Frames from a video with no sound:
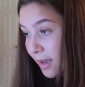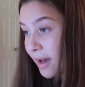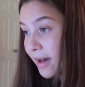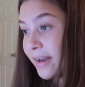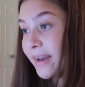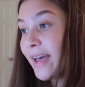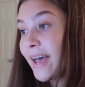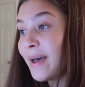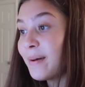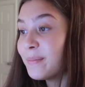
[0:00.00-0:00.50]

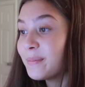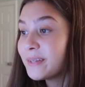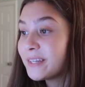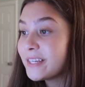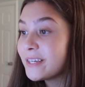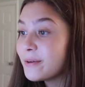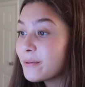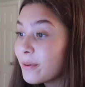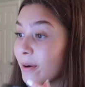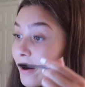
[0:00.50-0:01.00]
An
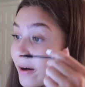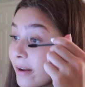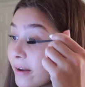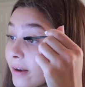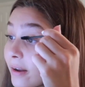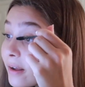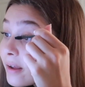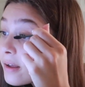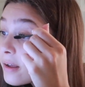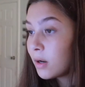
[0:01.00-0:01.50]
empty
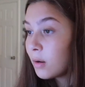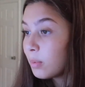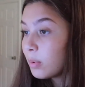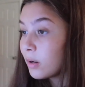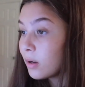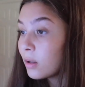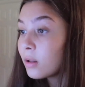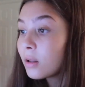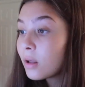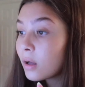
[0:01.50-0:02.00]
wand. I'm gonna
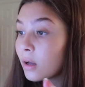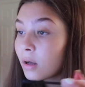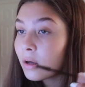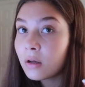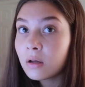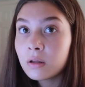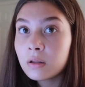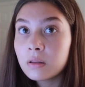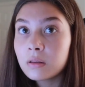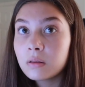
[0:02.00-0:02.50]
put
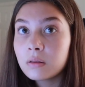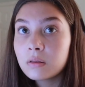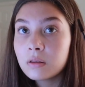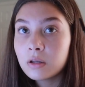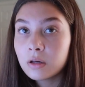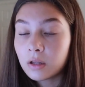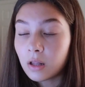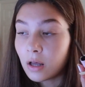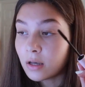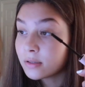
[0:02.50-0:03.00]

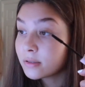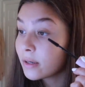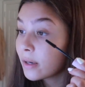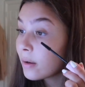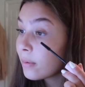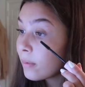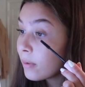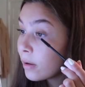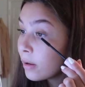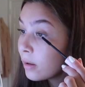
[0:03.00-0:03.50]
the
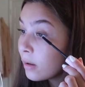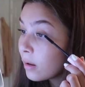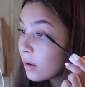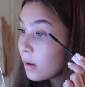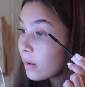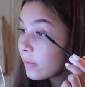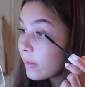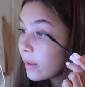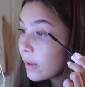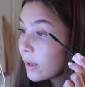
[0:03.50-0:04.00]
Glossier one
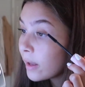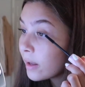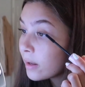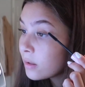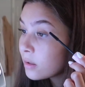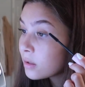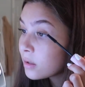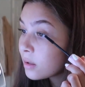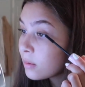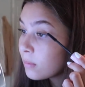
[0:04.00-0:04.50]
on the
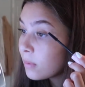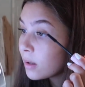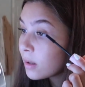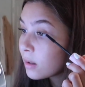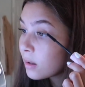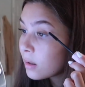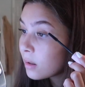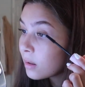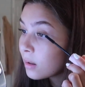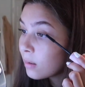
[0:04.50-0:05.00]
edge to
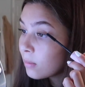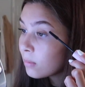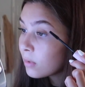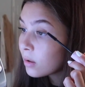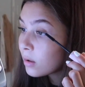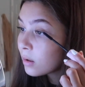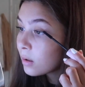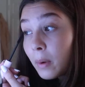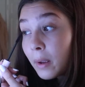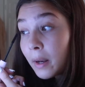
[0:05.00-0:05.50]
make them
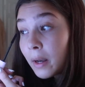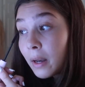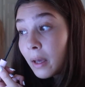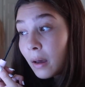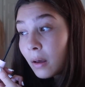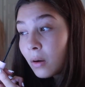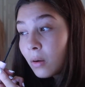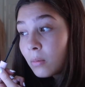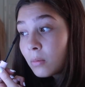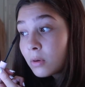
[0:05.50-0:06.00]
look winged
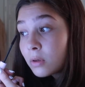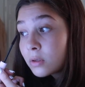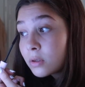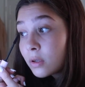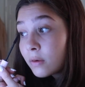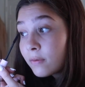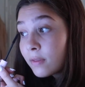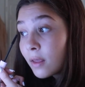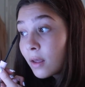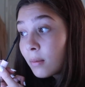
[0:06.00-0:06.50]
out almost,
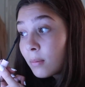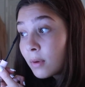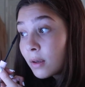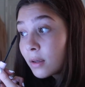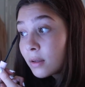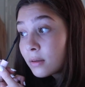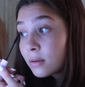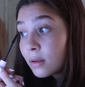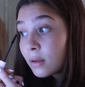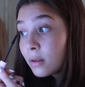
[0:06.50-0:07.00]
if that
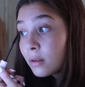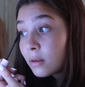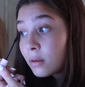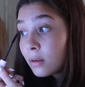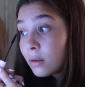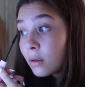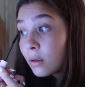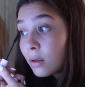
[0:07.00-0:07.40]
makes sense.